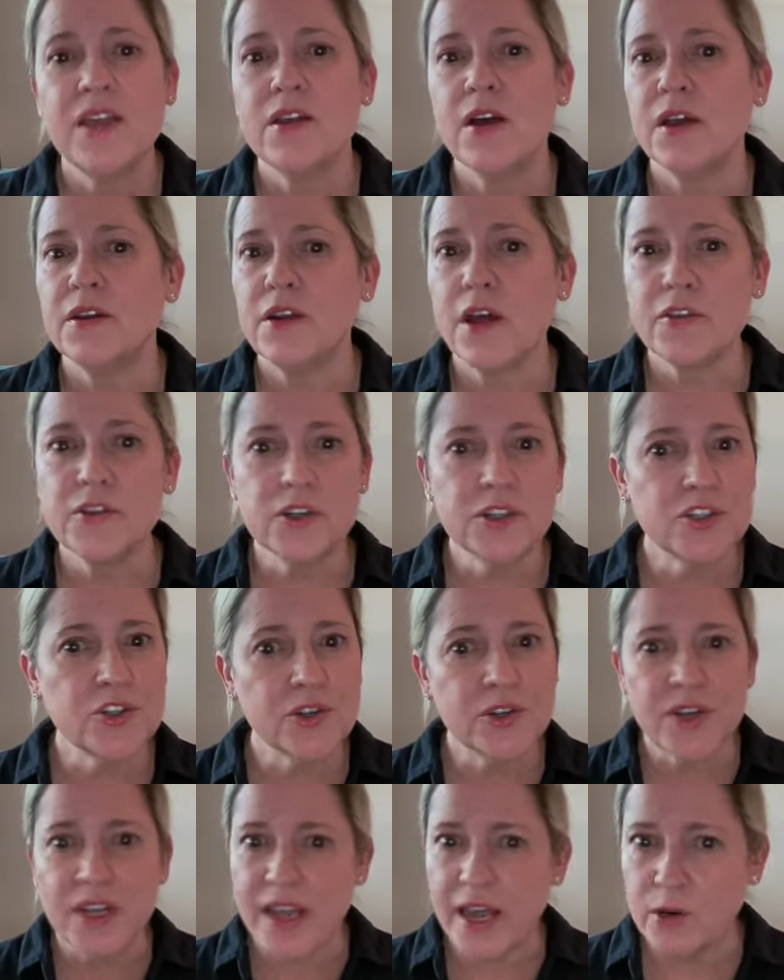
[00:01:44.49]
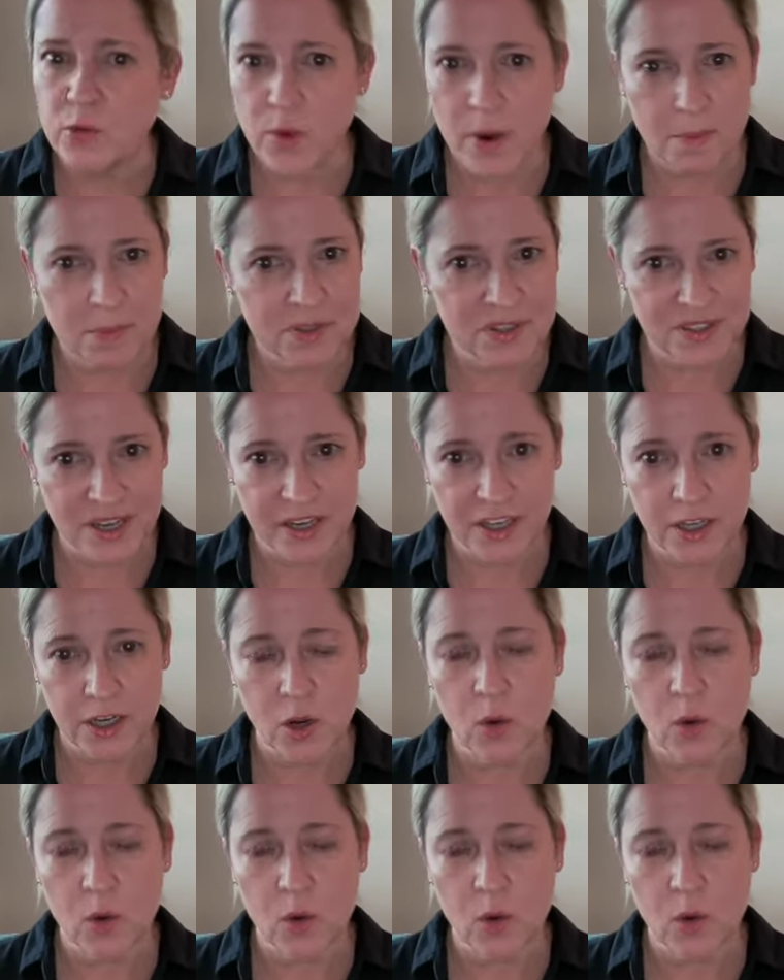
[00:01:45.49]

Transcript: Another attorney had represented